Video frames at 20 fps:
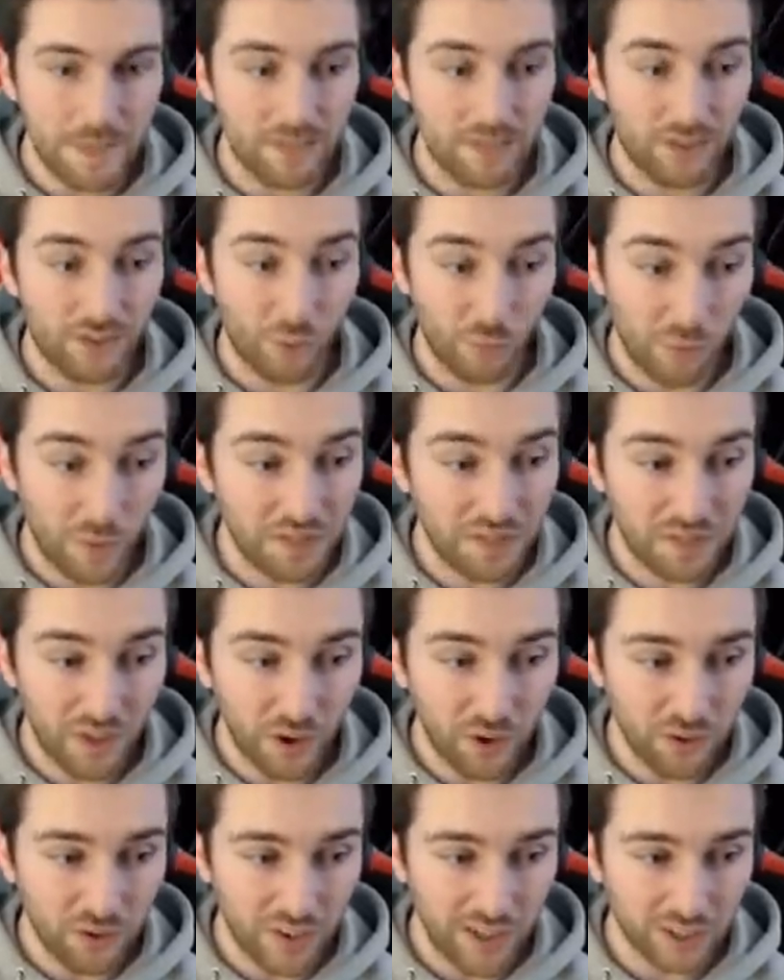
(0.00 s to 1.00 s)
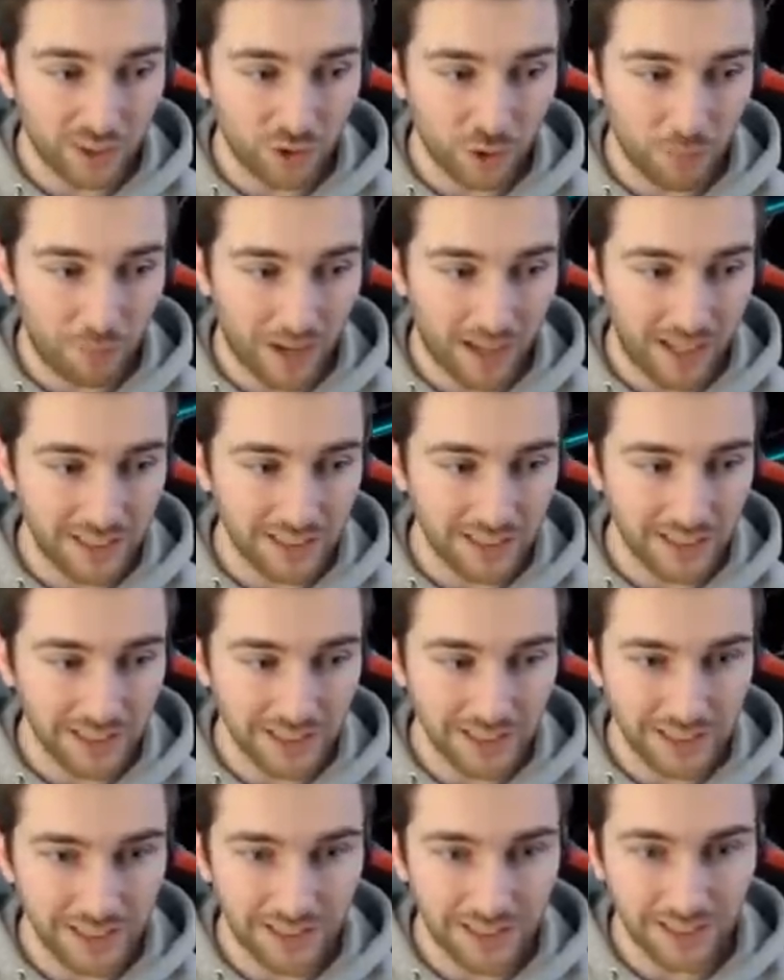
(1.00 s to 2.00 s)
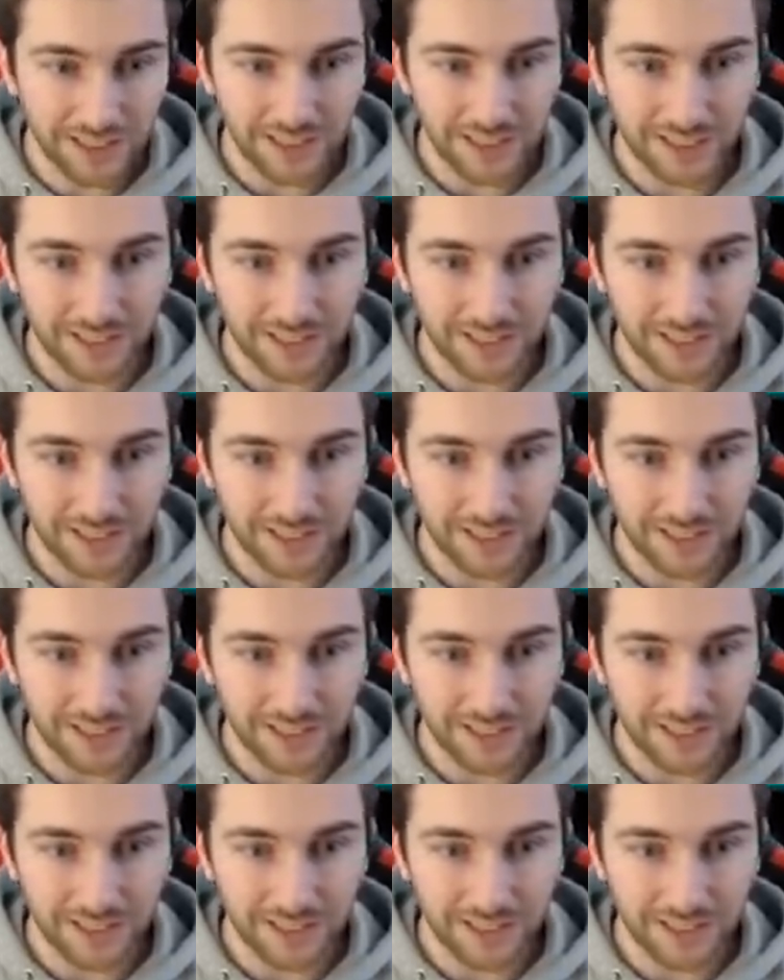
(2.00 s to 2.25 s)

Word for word: So with those extra badges,